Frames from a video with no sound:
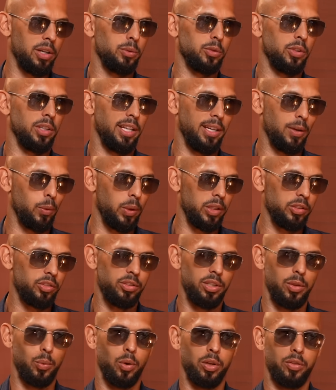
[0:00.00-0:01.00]
He was a
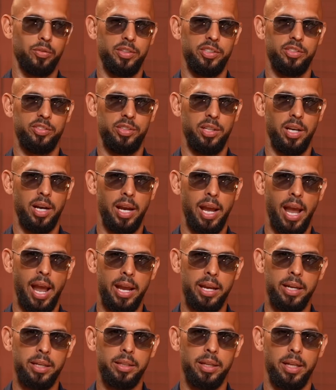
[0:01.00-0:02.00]
linguist. He worked for the
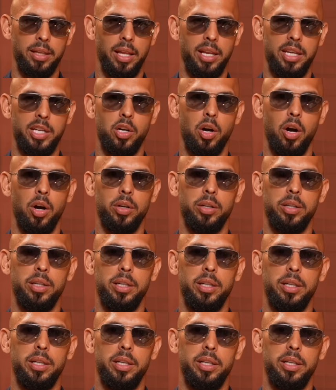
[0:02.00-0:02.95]
CIA, and then he got